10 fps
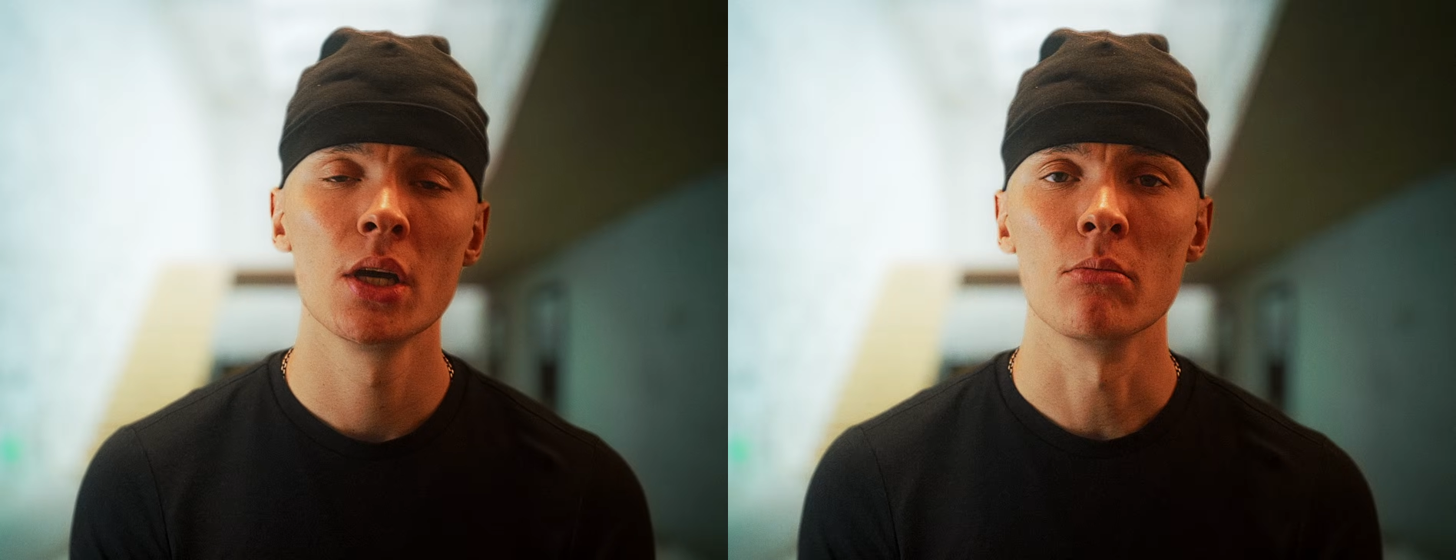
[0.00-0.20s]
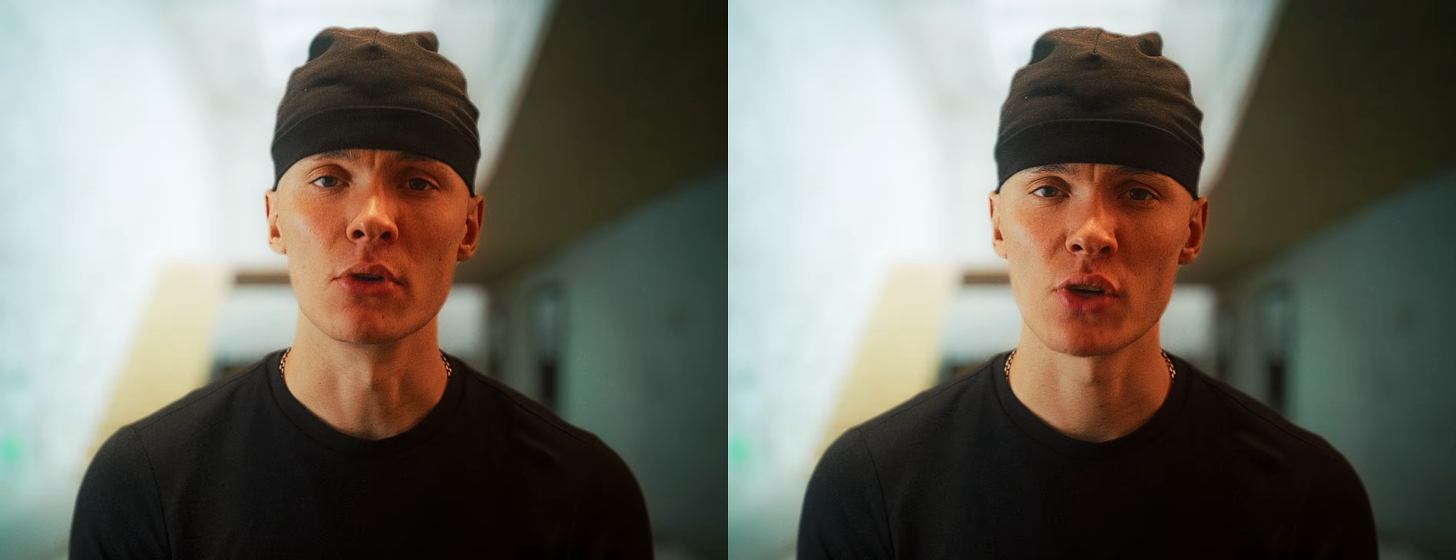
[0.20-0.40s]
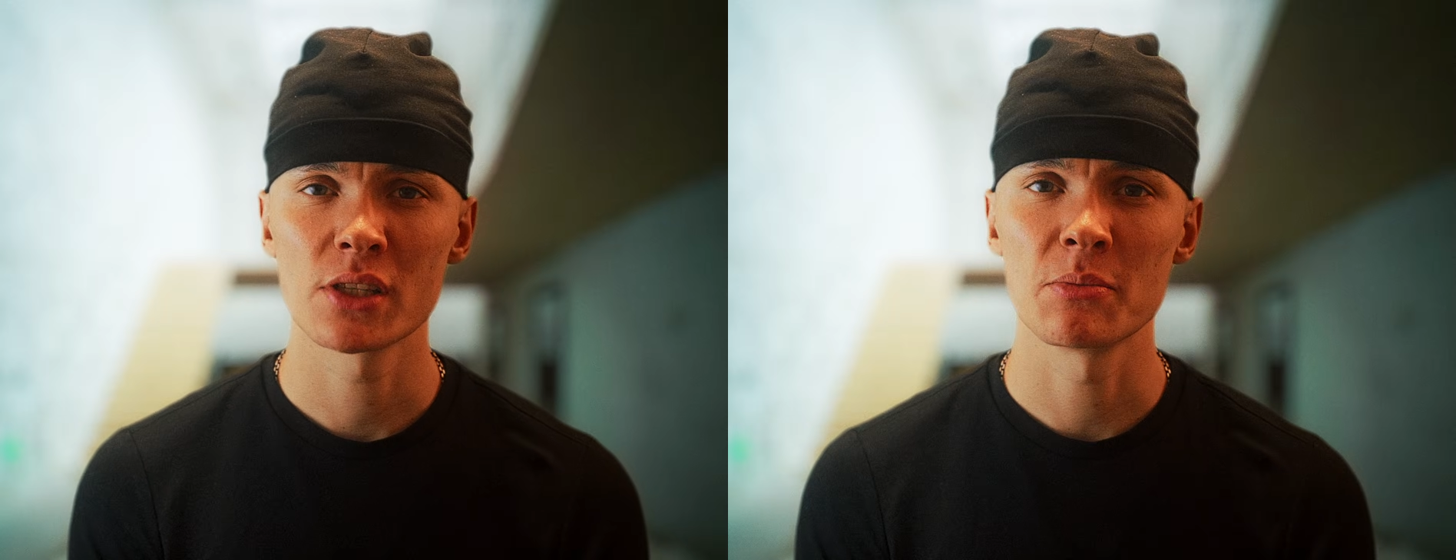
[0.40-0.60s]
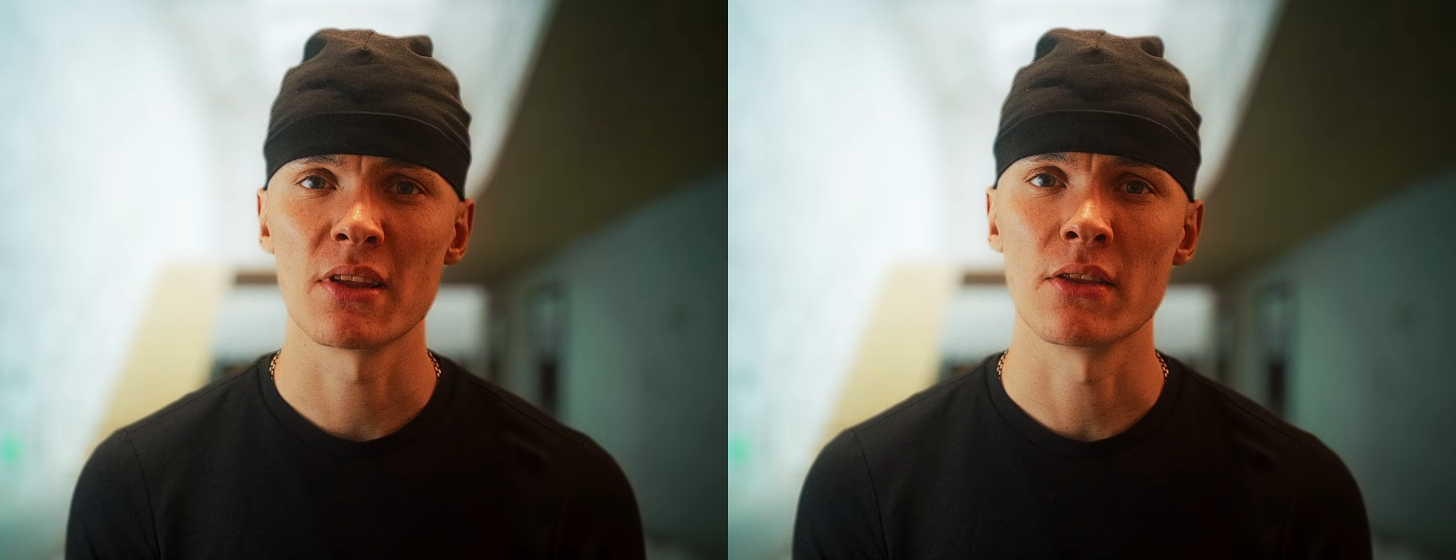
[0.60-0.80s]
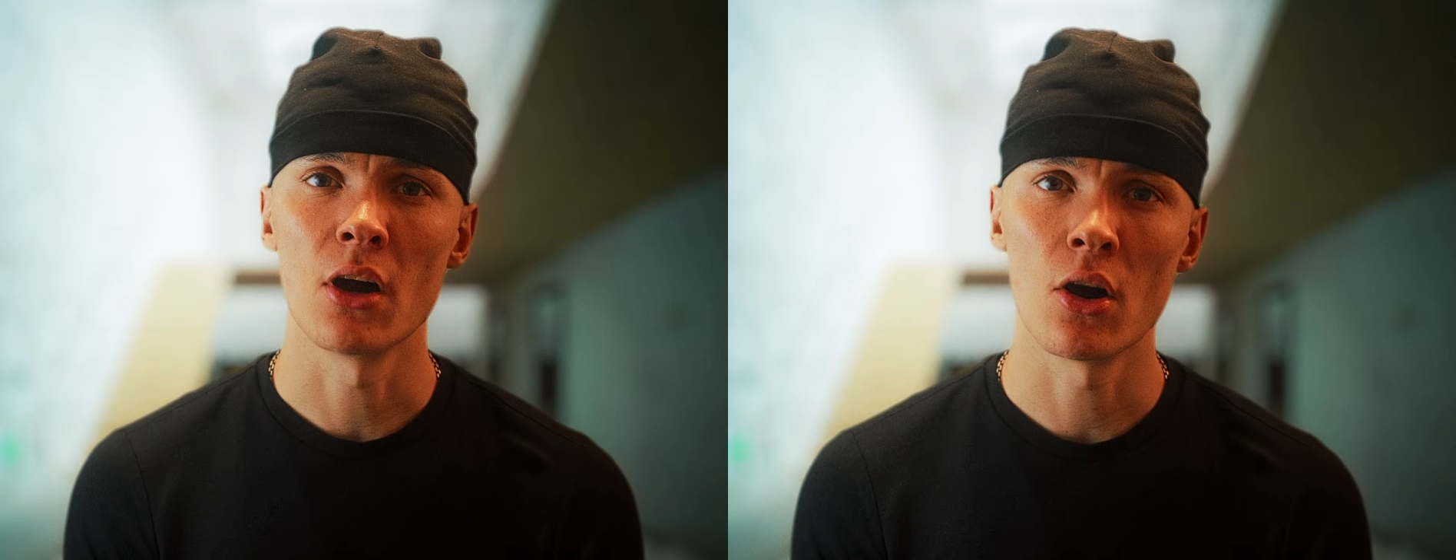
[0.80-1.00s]
but trust me
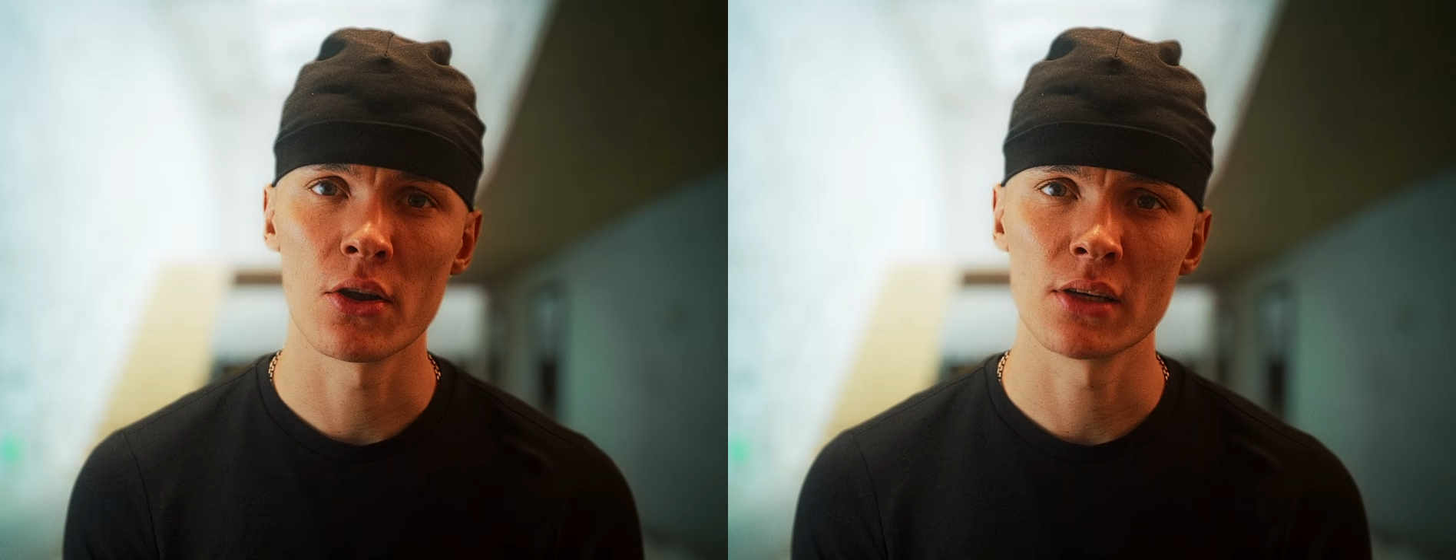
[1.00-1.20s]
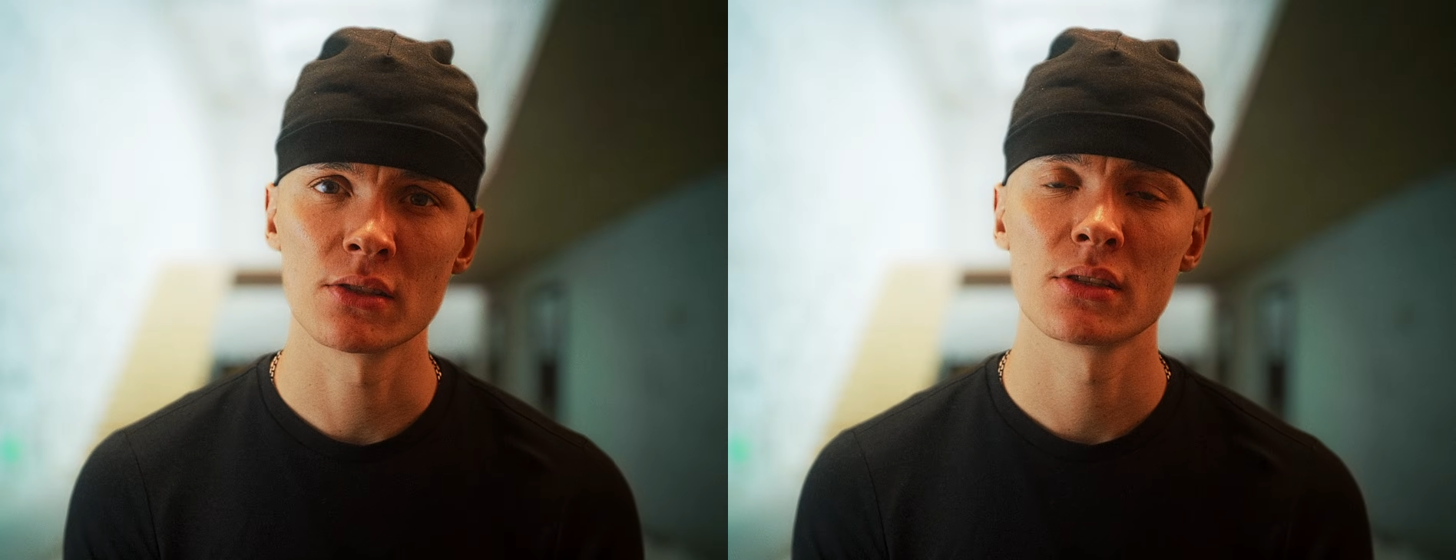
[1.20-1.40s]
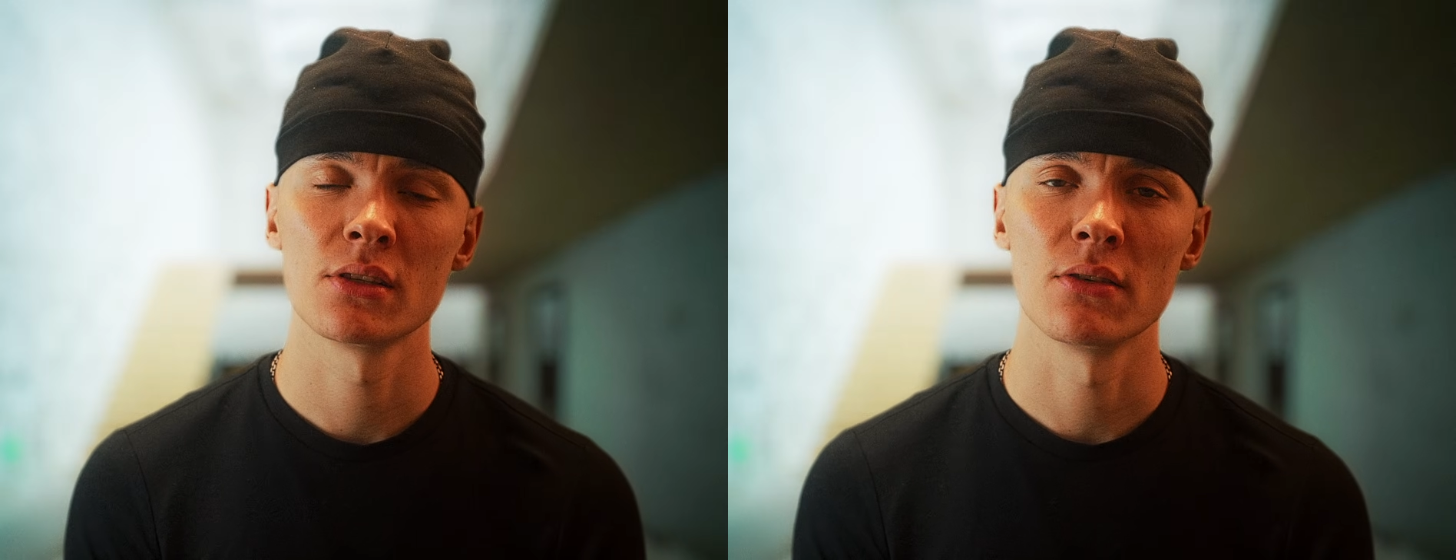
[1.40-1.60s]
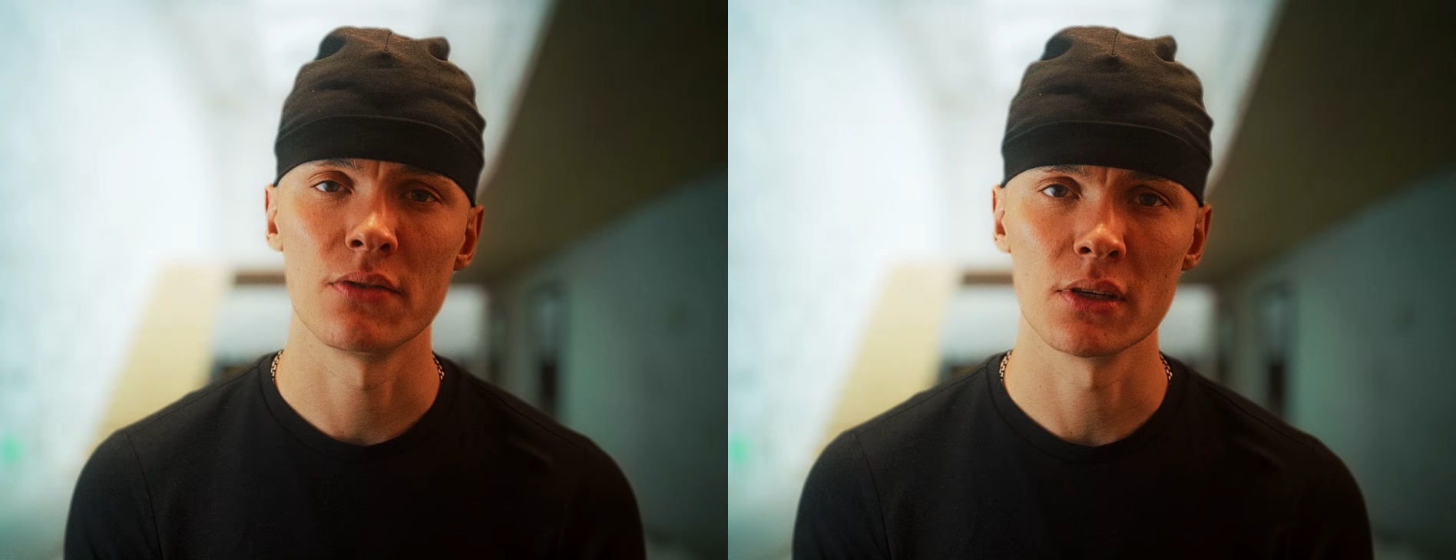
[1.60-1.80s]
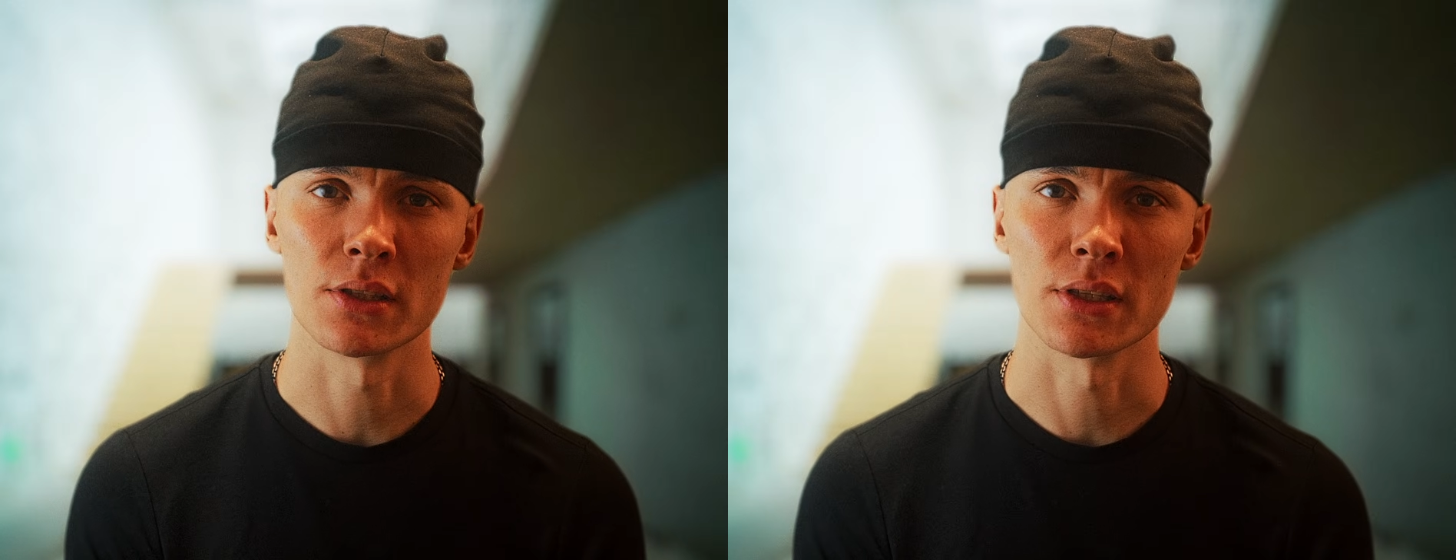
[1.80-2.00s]
that the audience
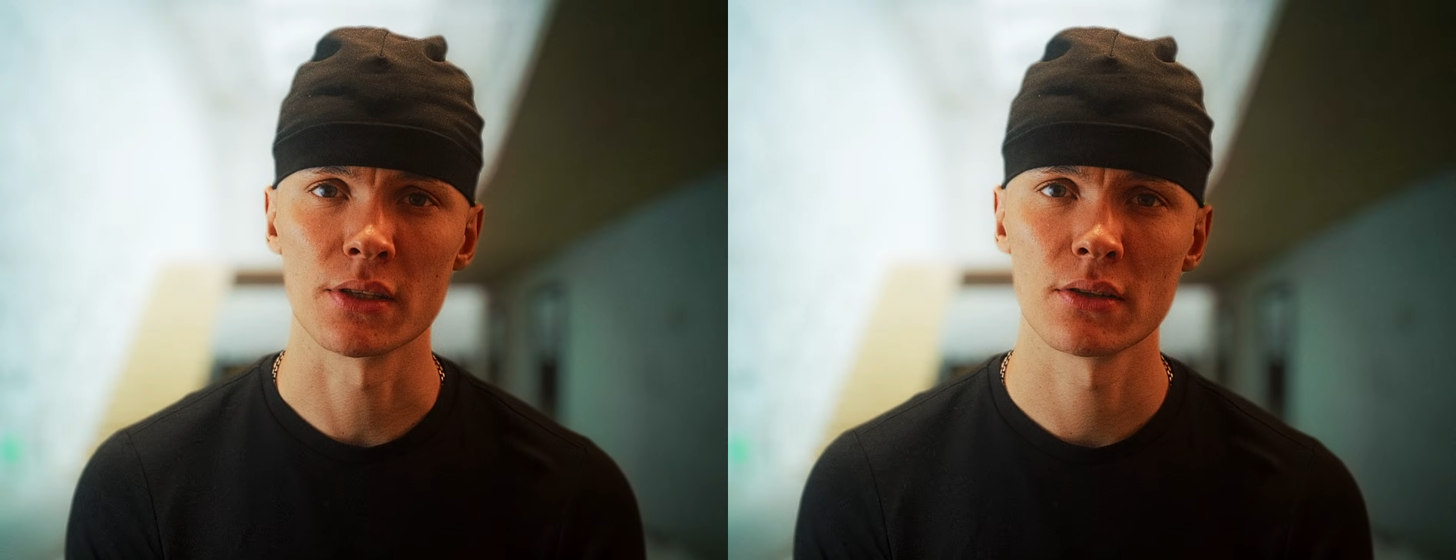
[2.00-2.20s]
feels it.